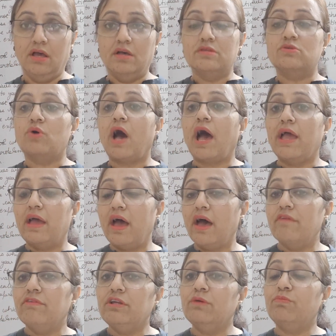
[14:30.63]
So I
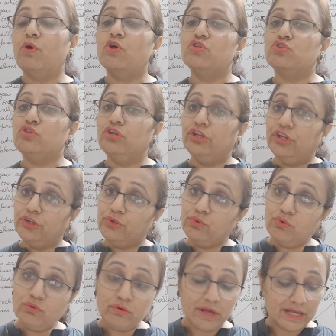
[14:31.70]
have an opportunity to
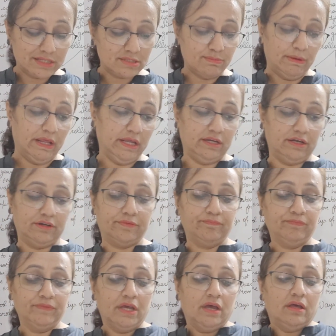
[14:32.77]
explain it.
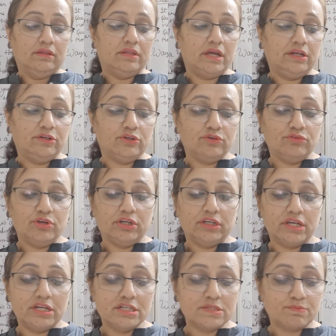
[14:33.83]
The interviewer
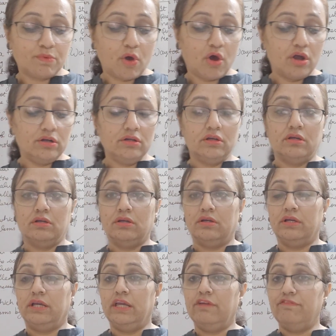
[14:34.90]
can respond.
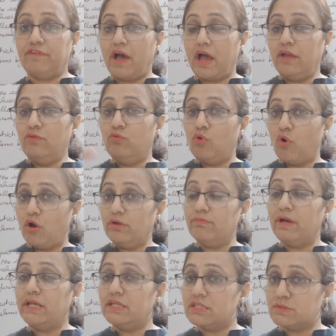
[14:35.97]
If I want
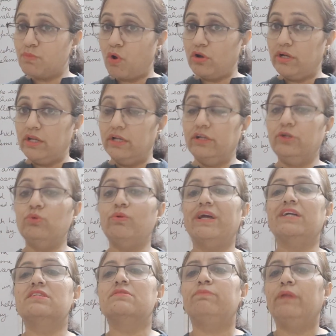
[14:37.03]
my respondent to
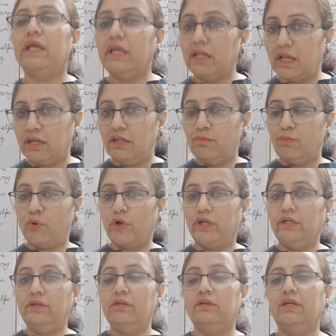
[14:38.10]
explain any
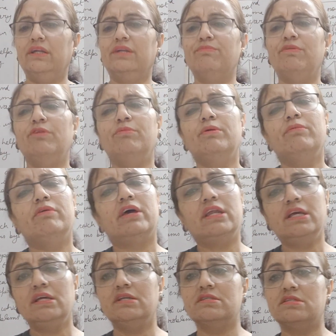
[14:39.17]
point, it will be very
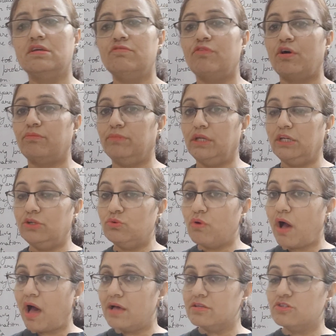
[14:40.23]
easy for me to
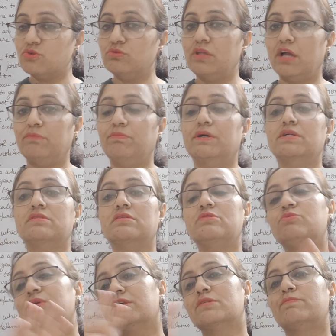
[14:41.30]
ask to that person
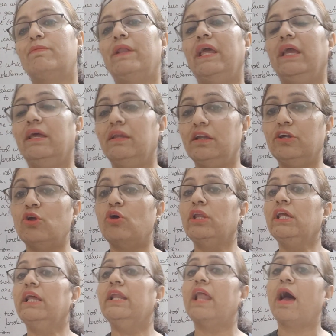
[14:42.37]
to explain it or
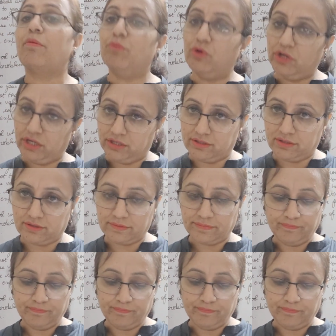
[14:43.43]
elaborate it,